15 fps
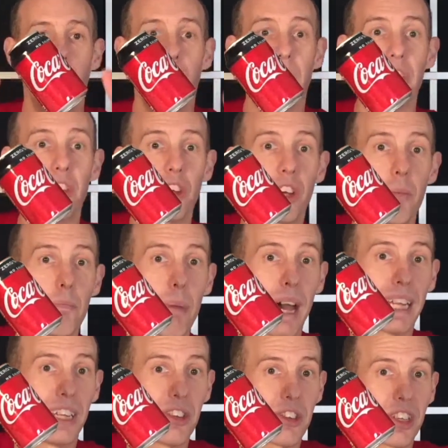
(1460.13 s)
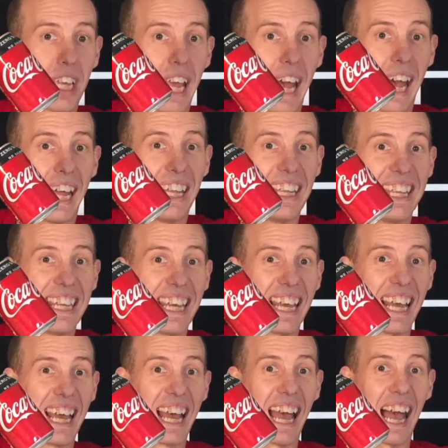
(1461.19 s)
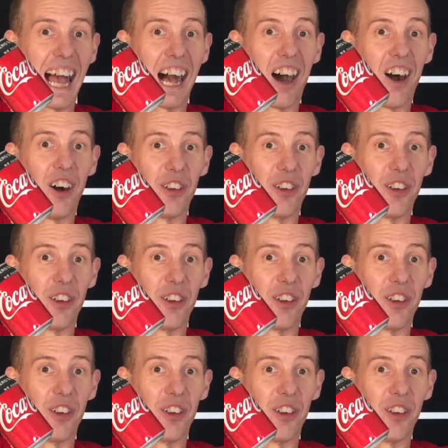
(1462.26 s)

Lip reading: you can balance a can on